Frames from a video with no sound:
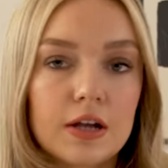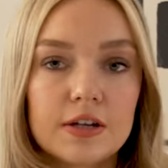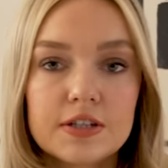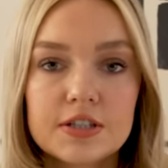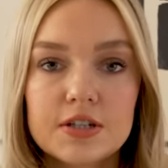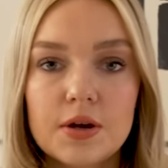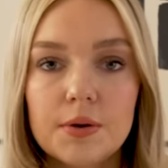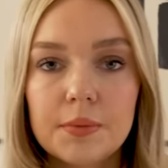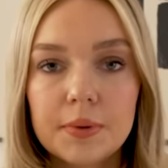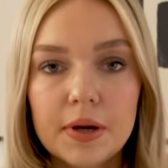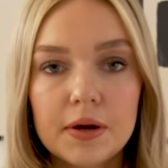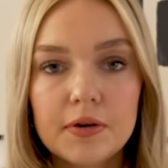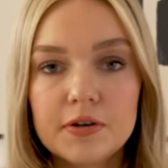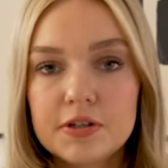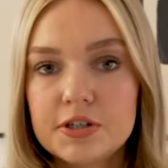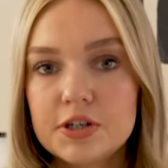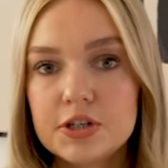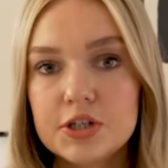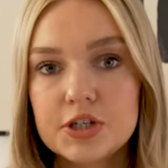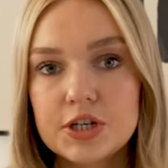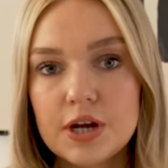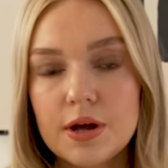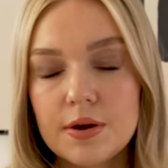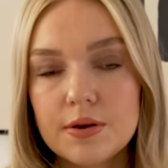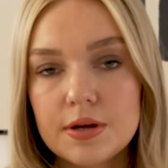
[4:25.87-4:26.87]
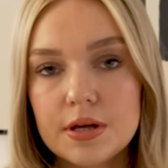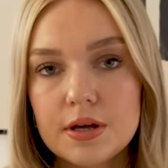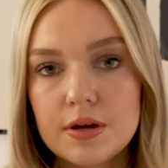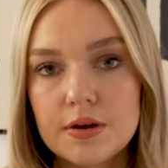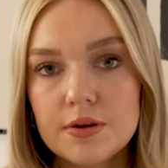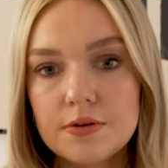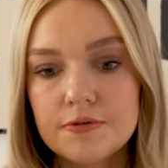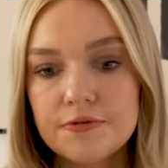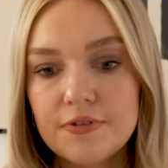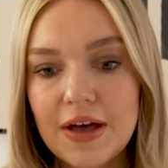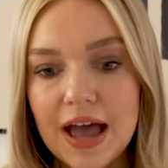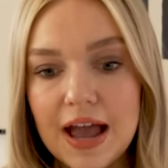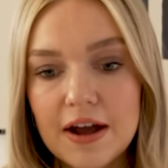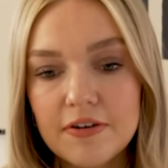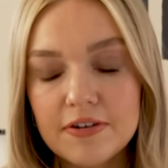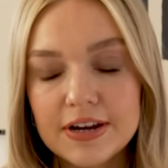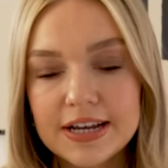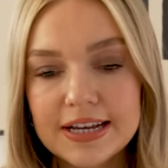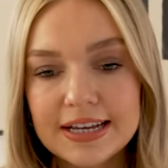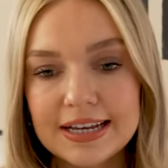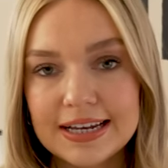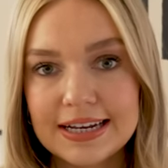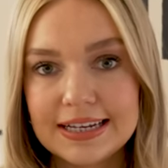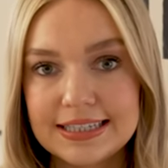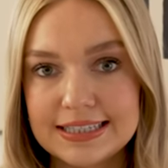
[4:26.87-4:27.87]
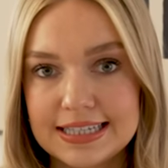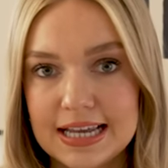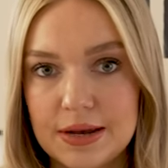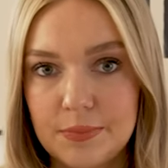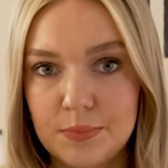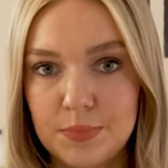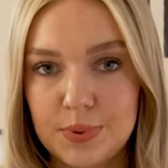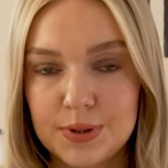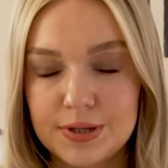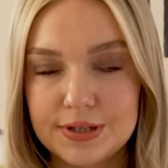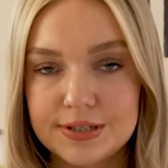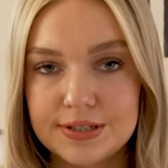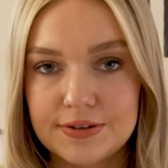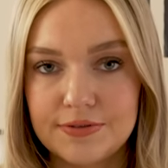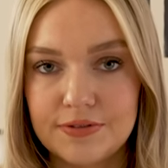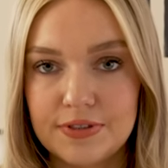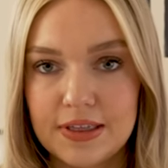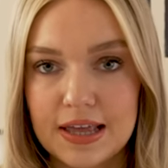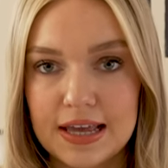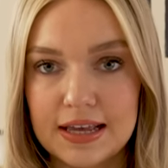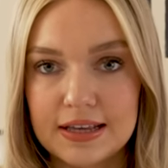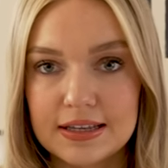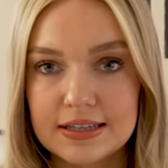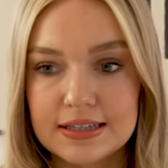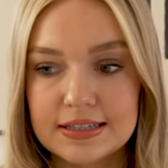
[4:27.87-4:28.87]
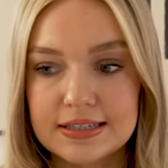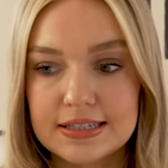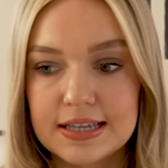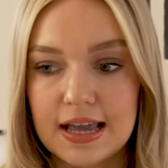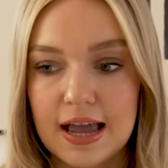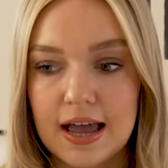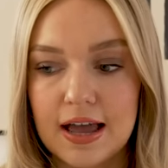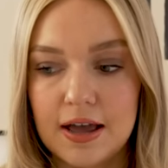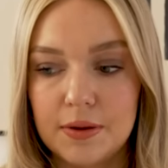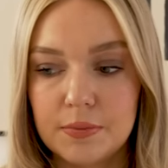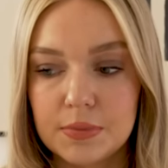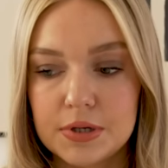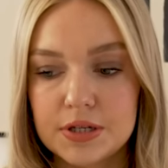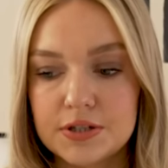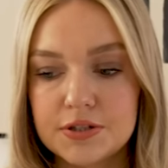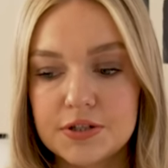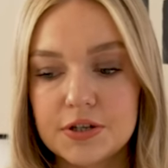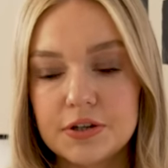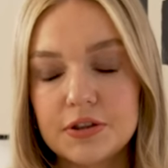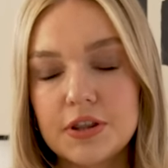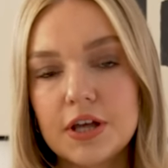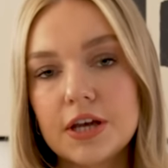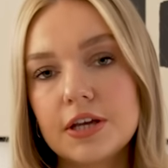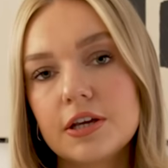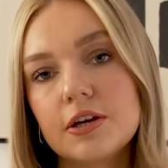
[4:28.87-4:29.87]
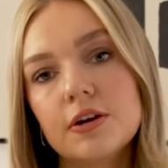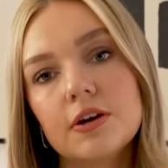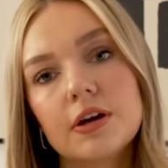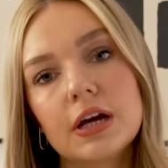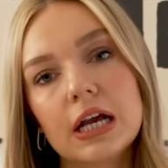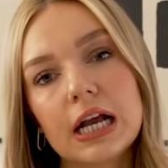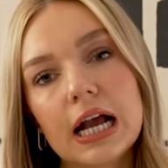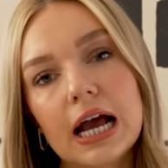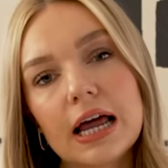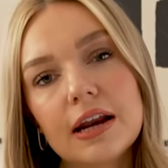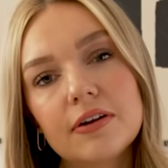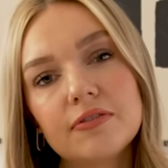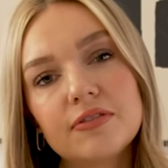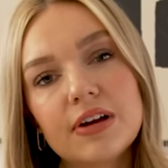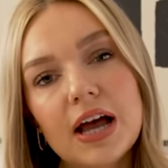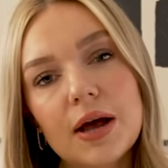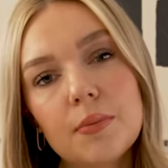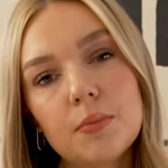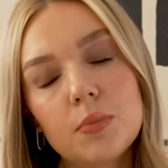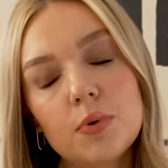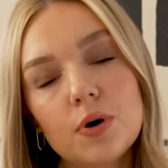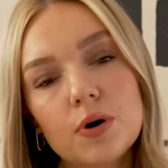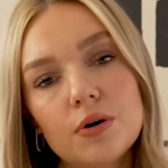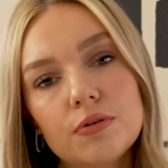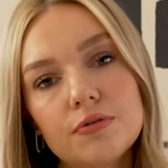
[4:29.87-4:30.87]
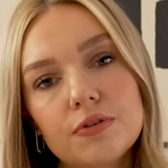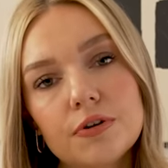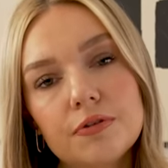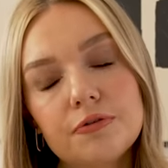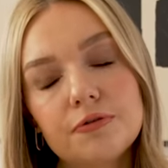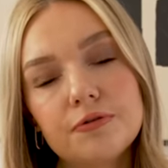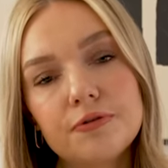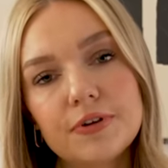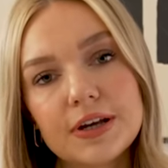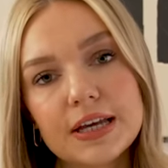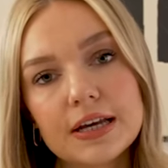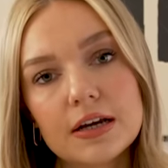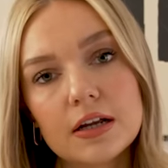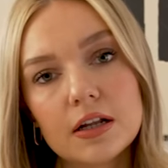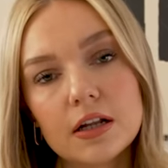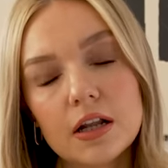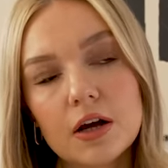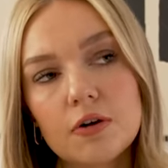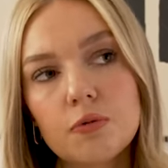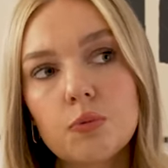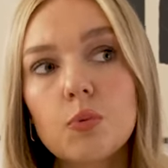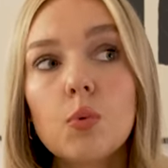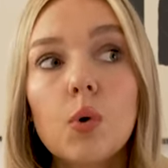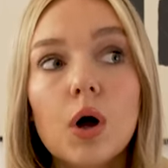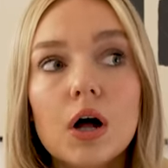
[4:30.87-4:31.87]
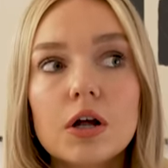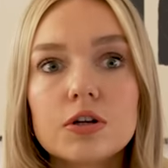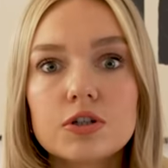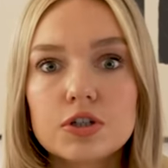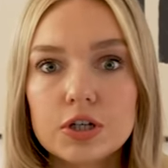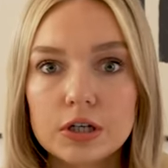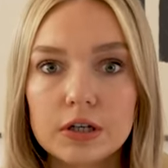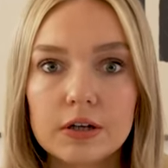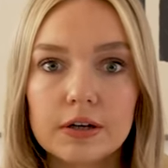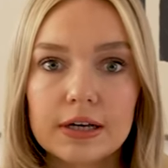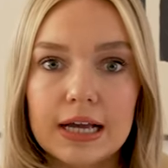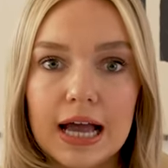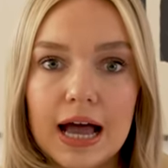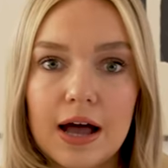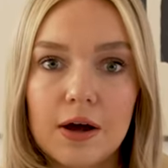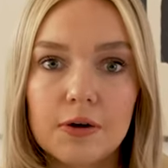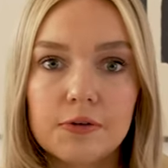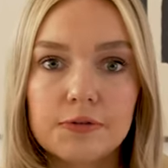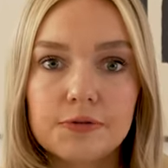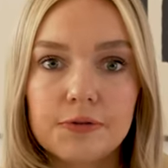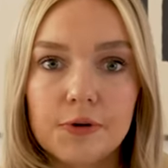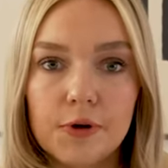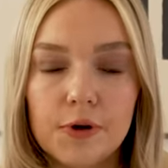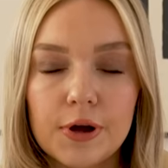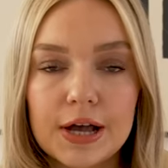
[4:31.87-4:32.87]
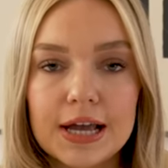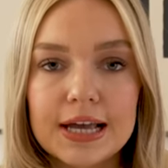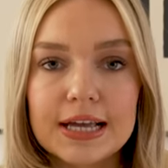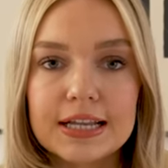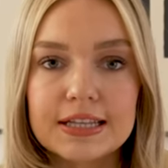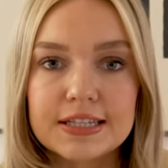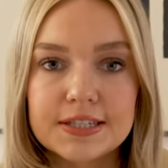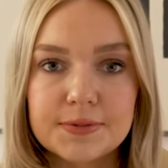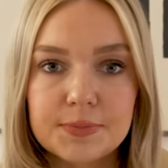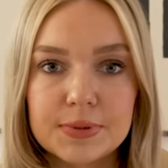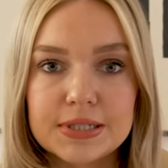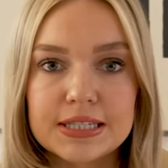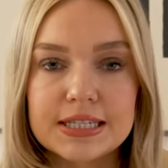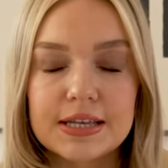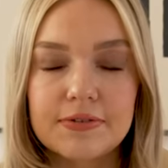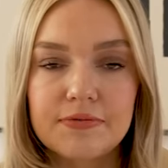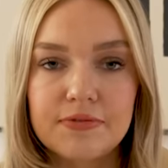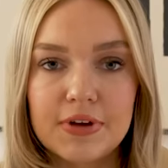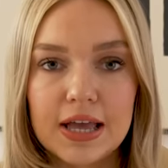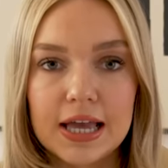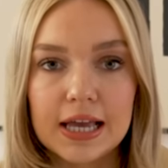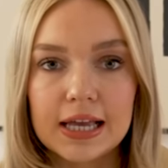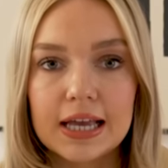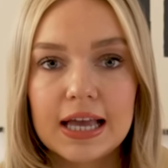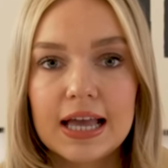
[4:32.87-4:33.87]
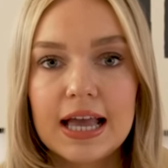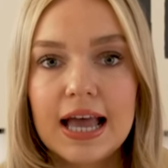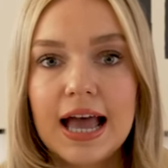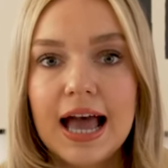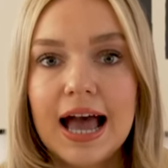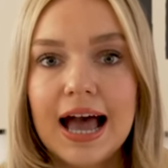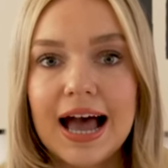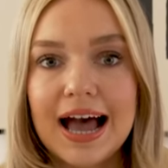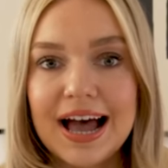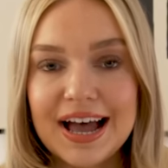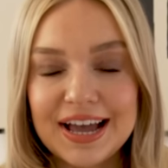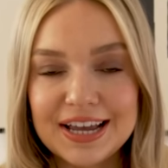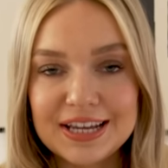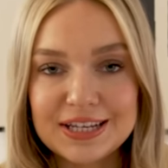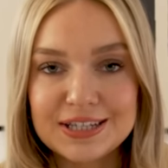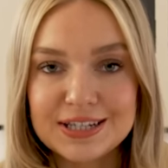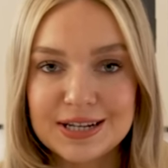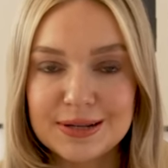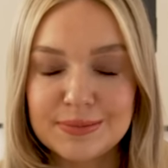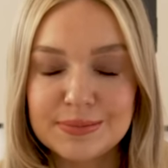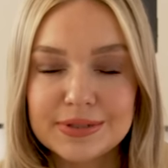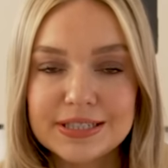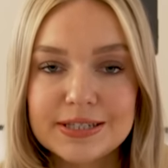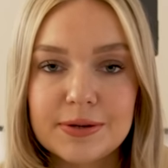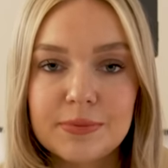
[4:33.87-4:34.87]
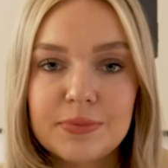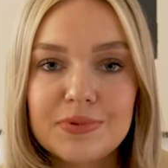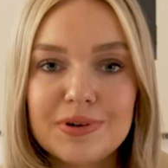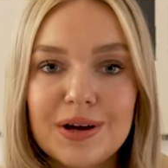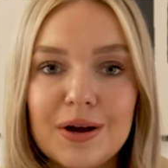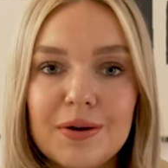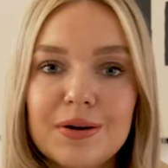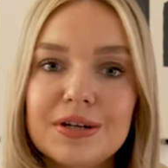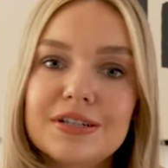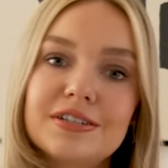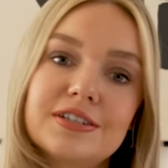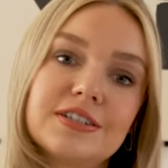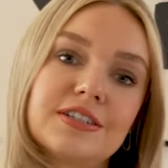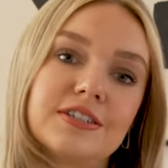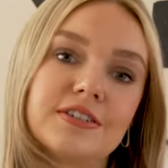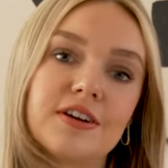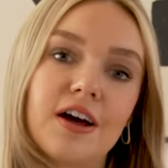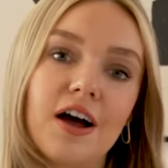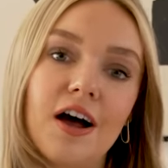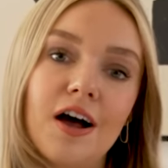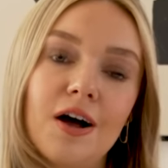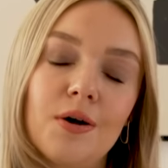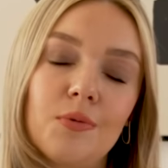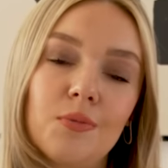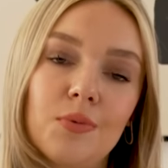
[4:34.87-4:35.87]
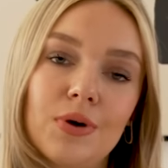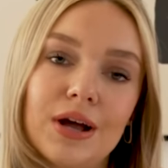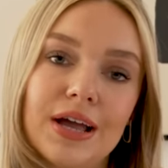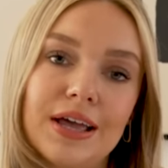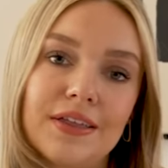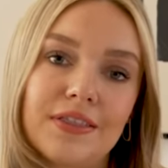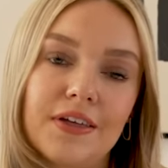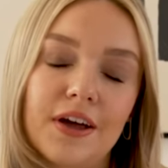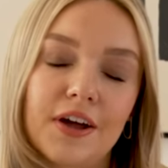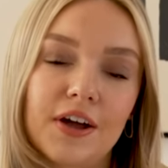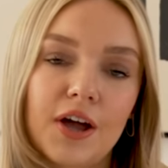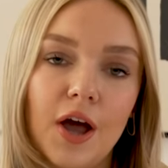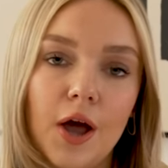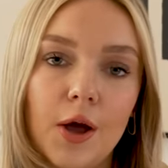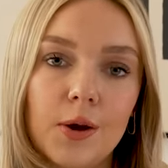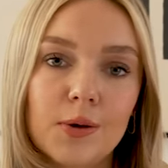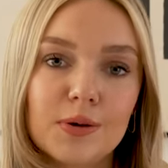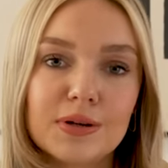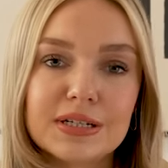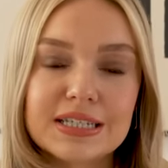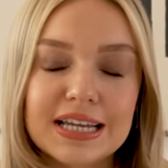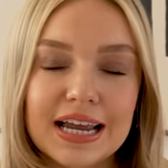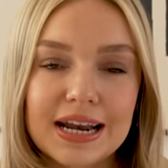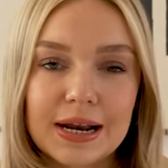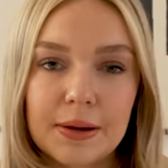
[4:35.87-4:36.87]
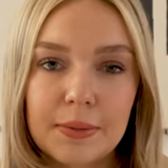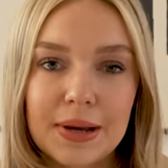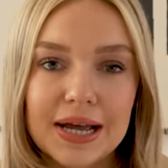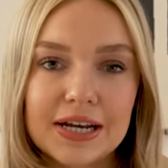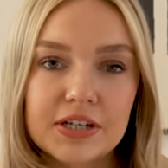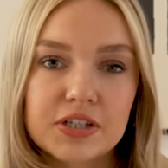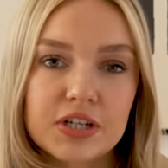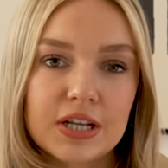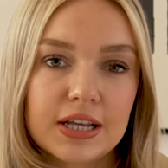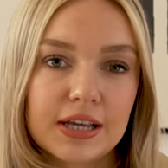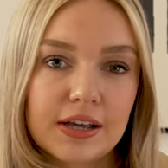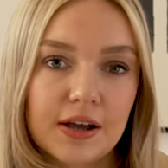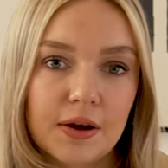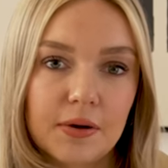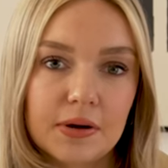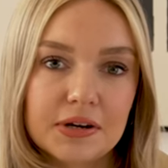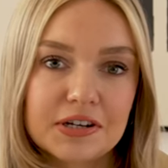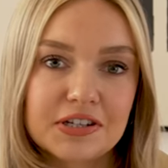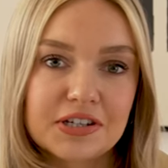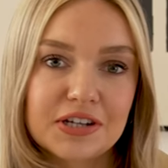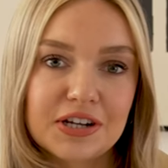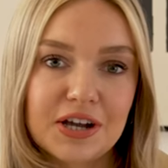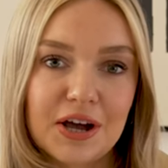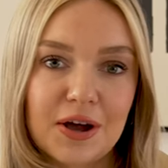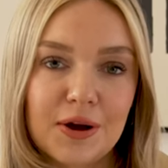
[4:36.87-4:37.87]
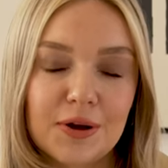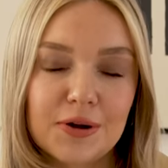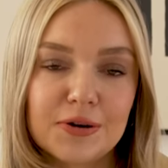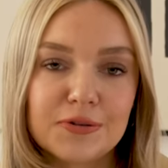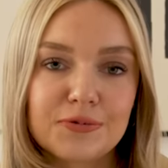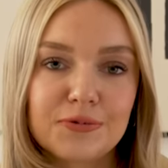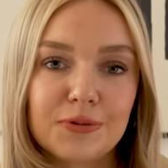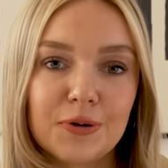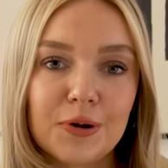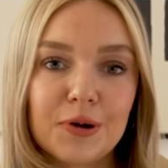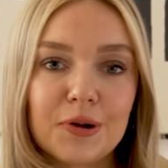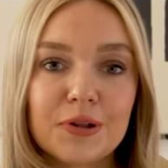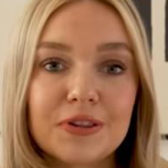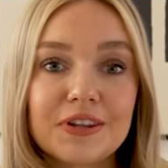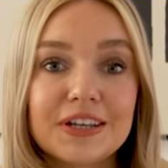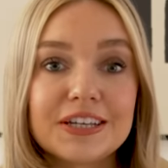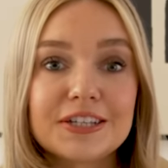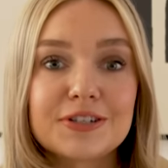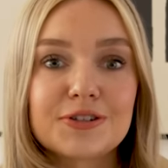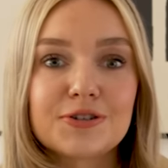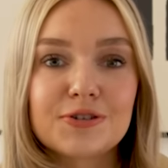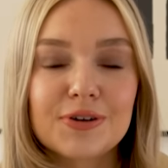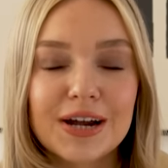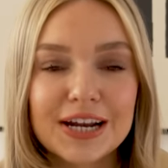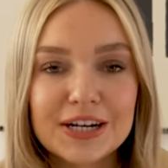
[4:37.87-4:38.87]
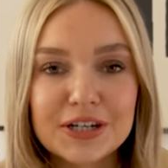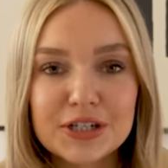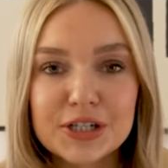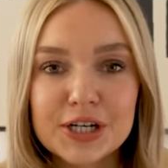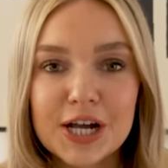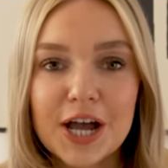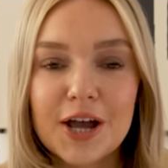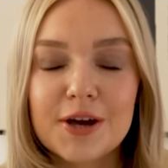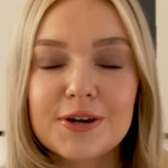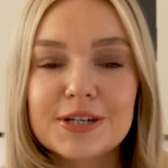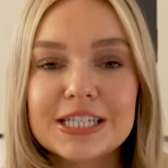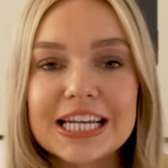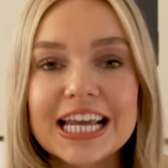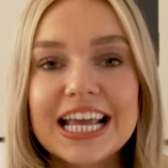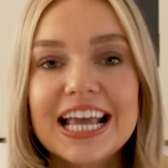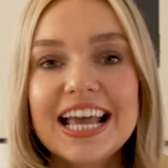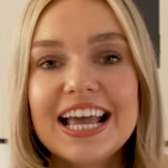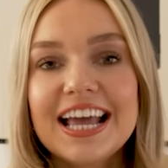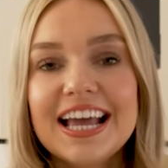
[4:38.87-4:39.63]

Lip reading: So I'm going to show you varying examples of things so that you can kind of get more of a feel of what to look out for in specific items. So I'm going to start with a coat, and I'm actually going to go for this trench coat.